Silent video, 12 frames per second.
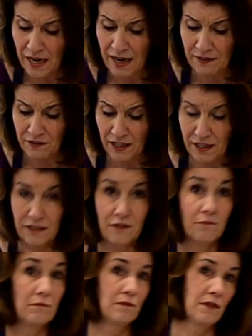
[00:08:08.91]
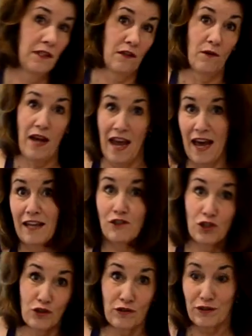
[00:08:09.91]
and then, you know, add
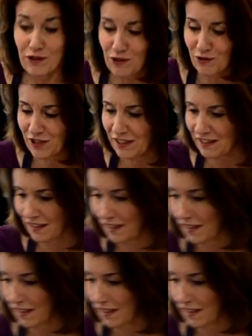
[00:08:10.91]
sugar accordingly.